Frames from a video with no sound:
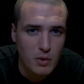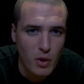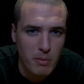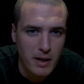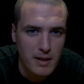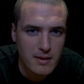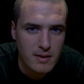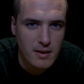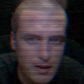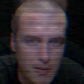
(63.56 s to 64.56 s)
story
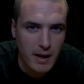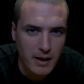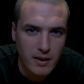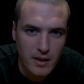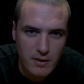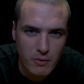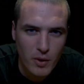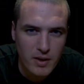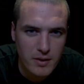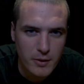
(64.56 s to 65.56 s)
begins back in
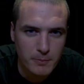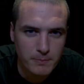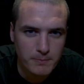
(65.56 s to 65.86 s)
1942.